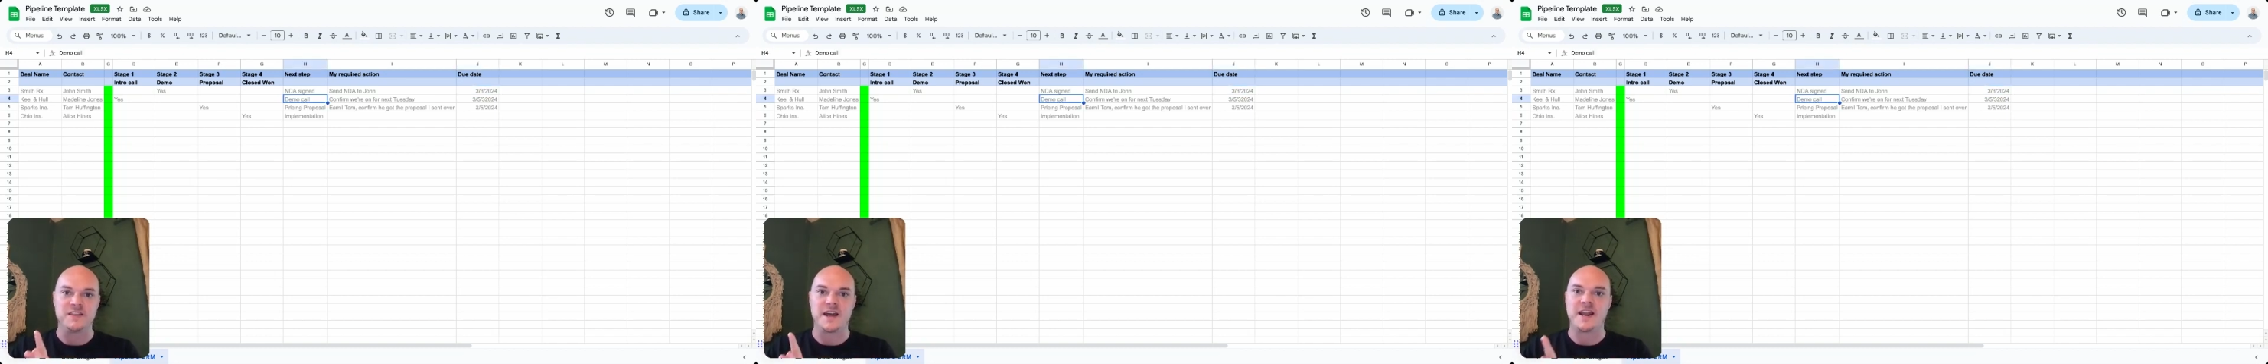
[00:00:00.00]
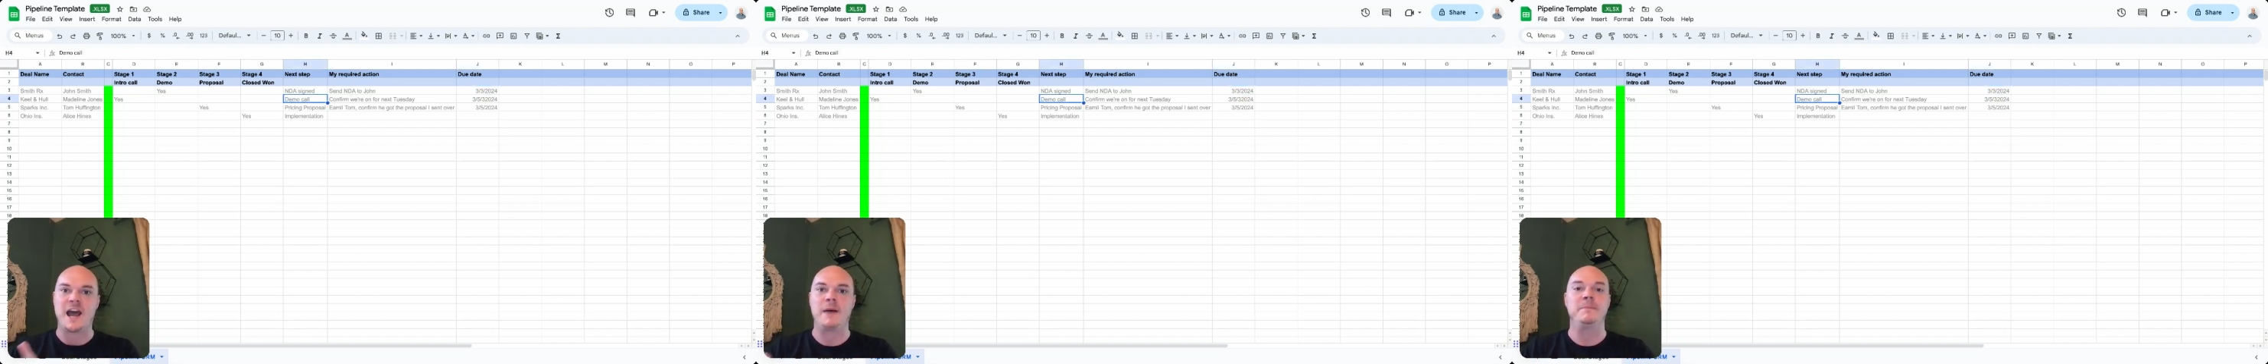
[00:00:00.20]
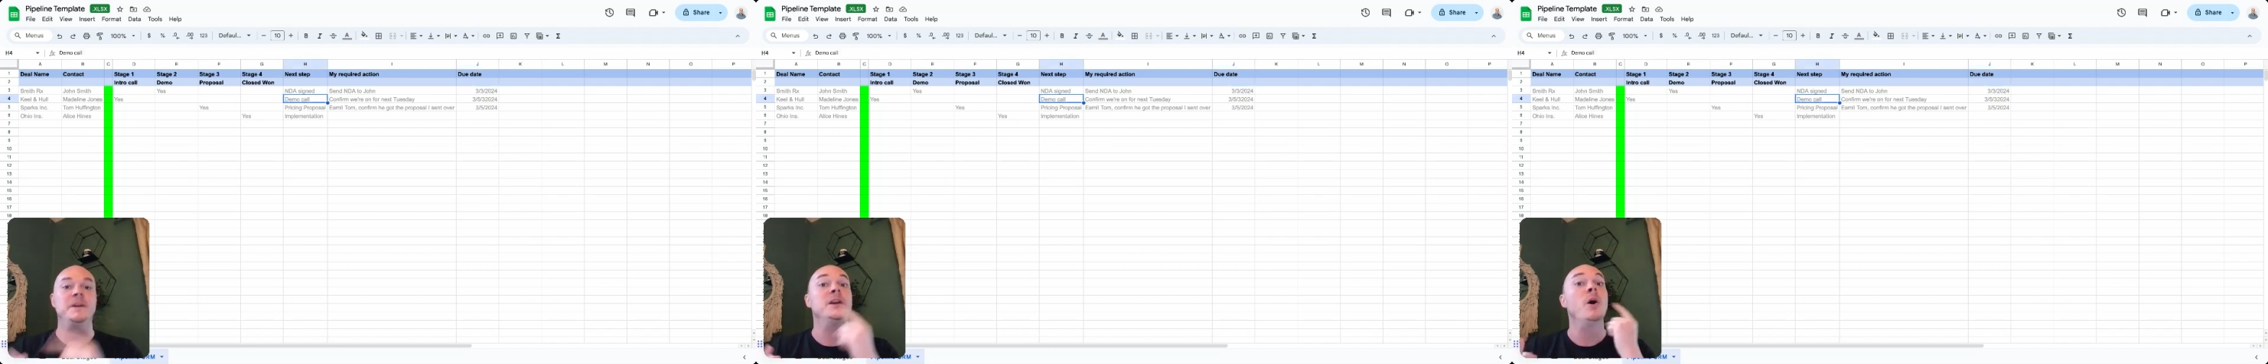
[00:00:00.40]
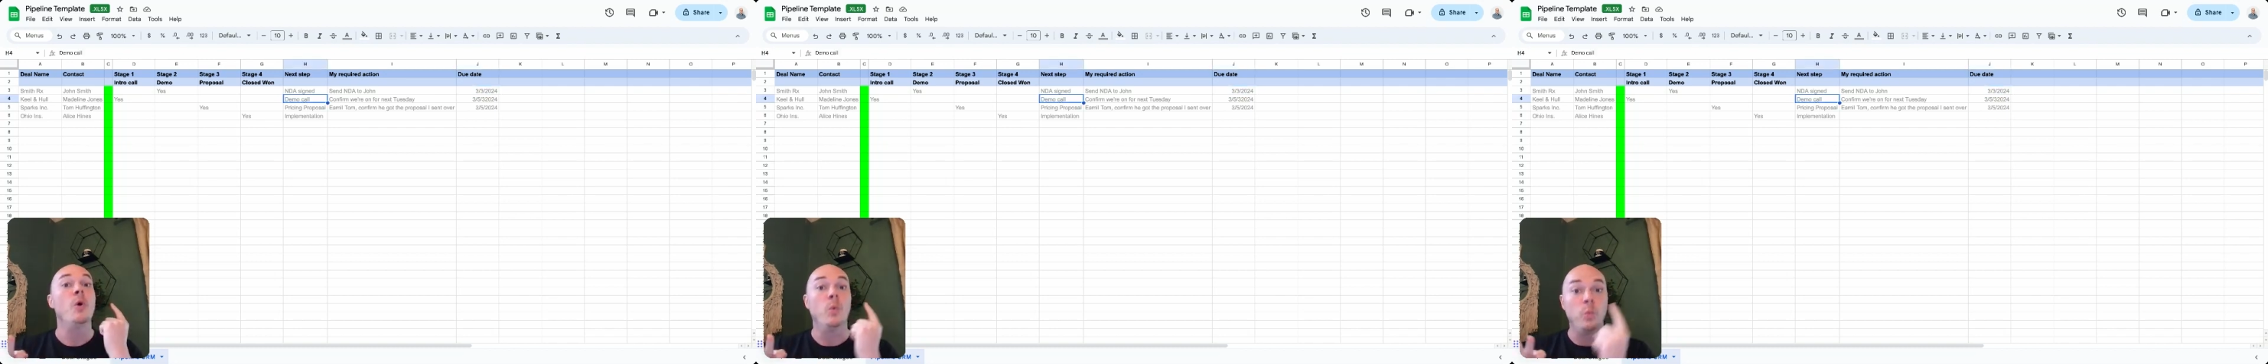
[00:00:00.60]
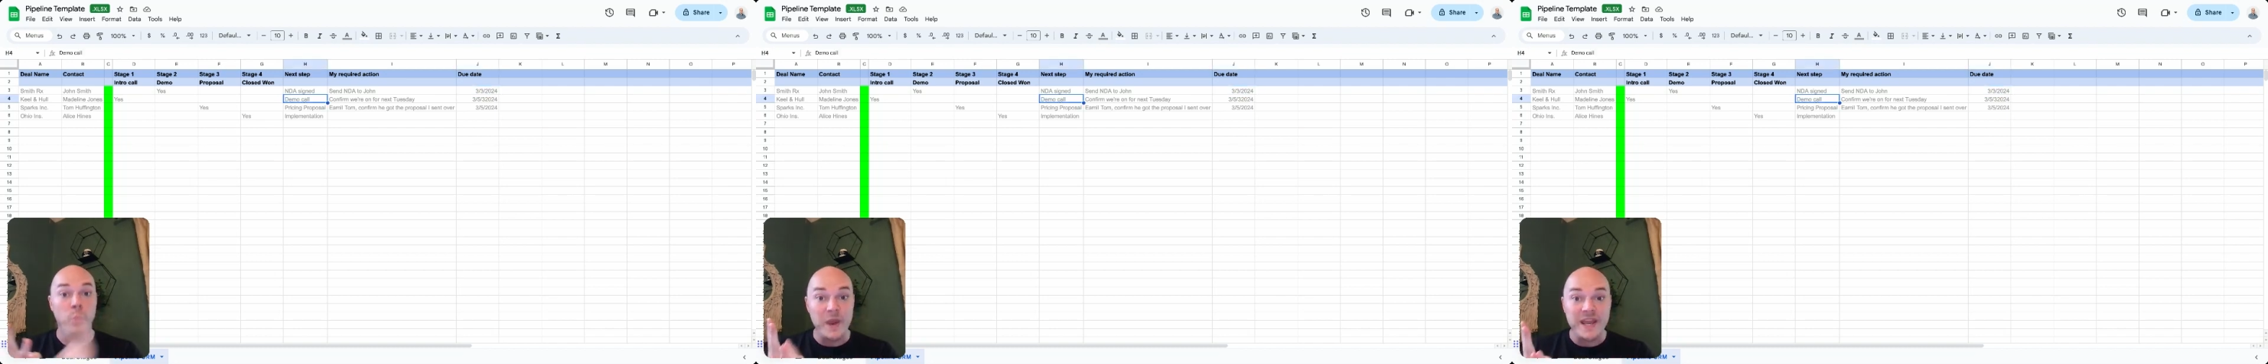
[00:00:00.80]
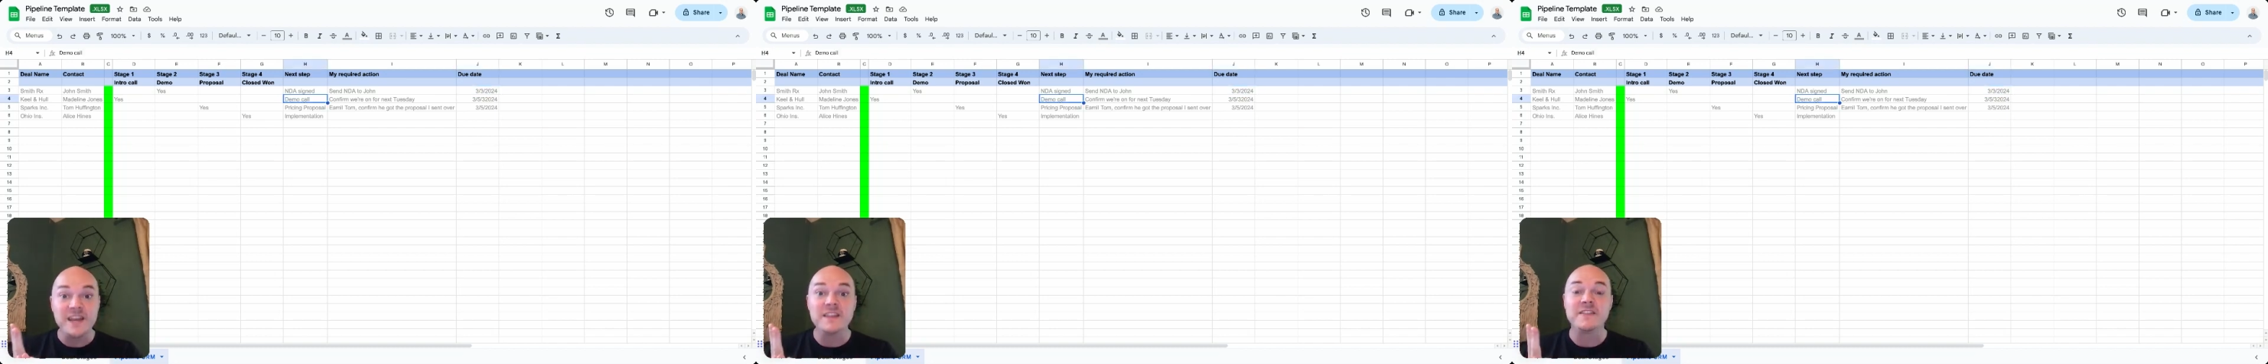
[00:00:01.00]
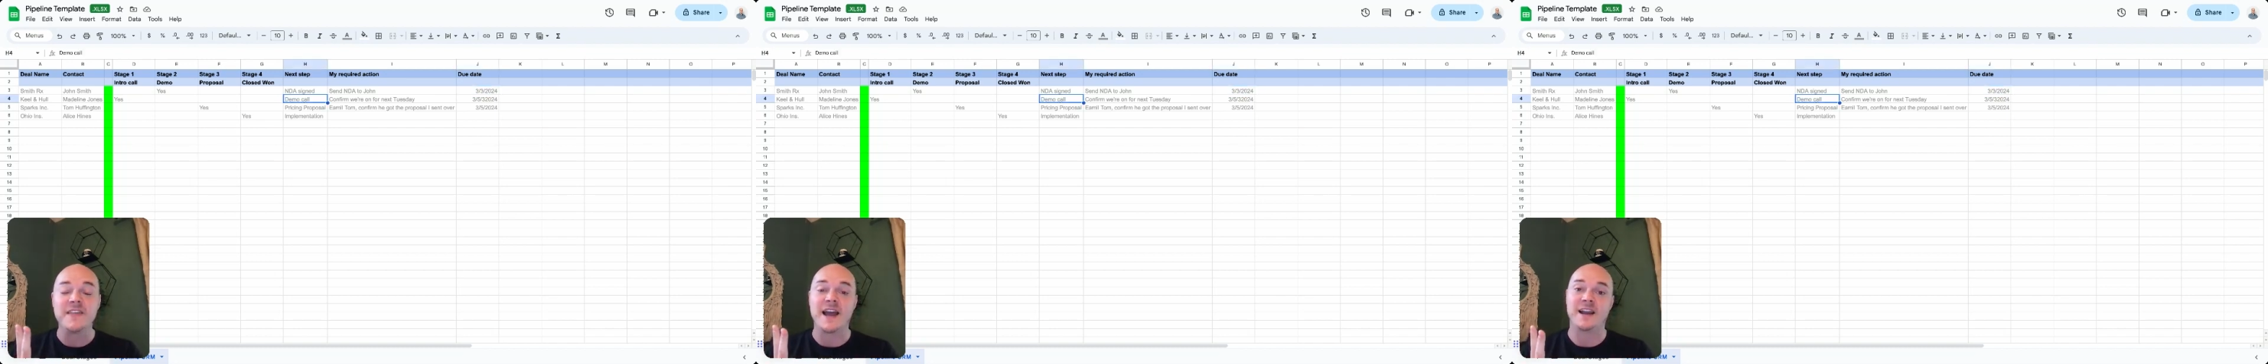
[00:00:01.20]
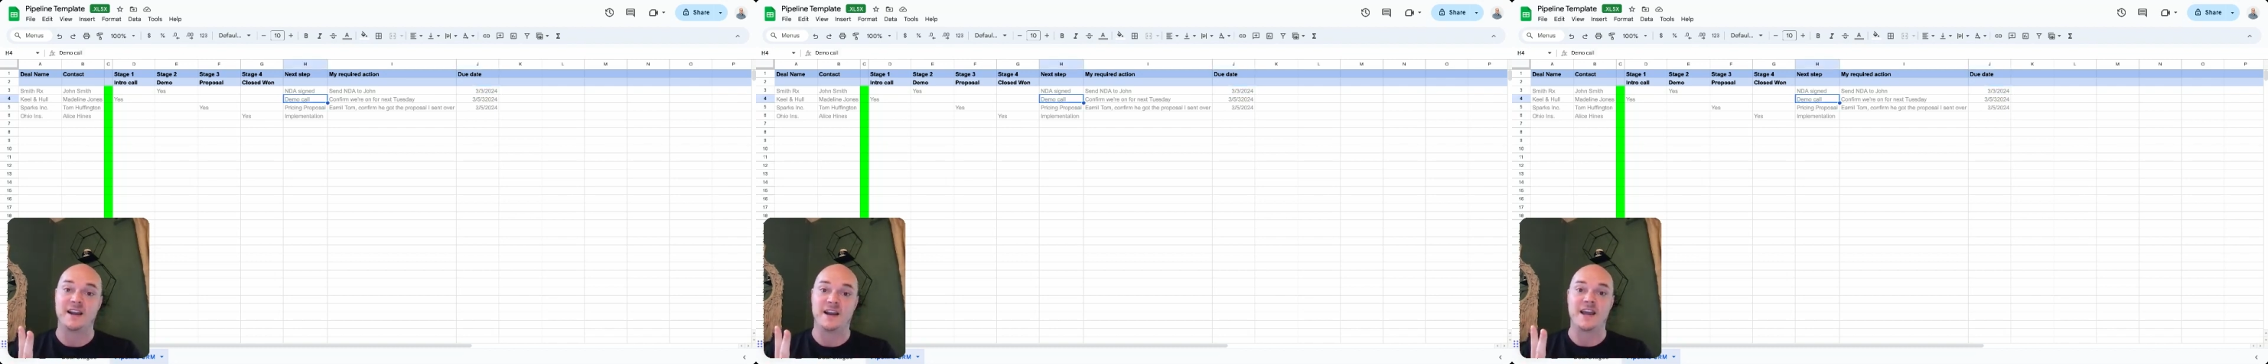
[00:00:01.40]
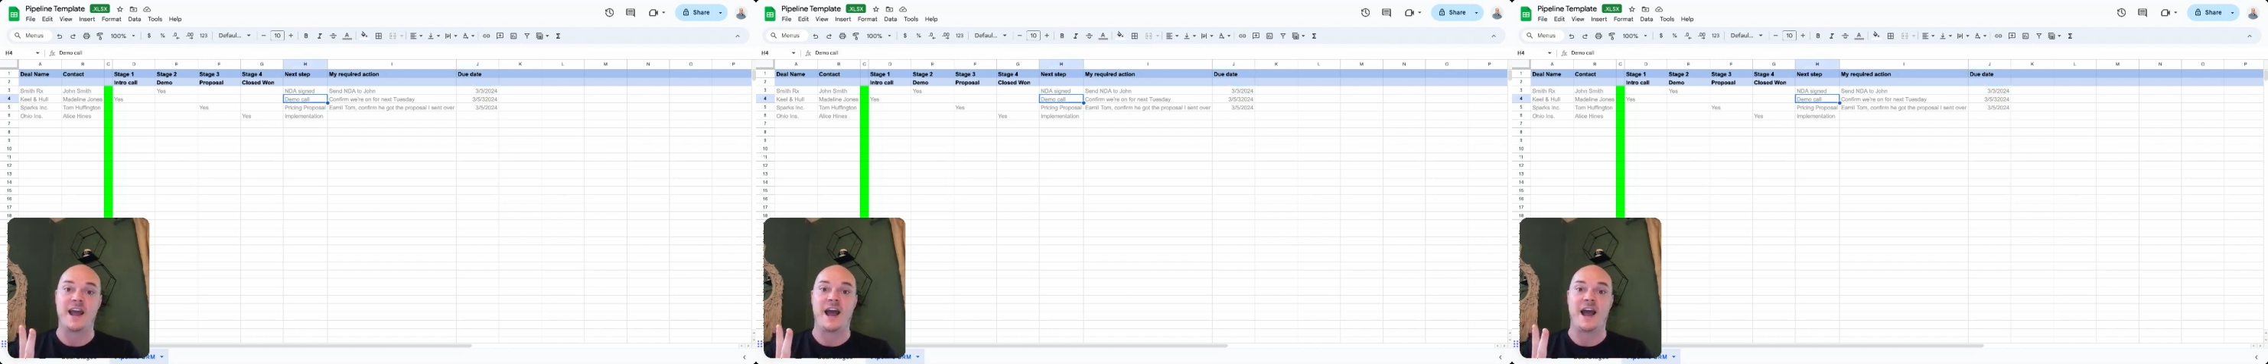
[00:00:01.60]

that happen? When is that going to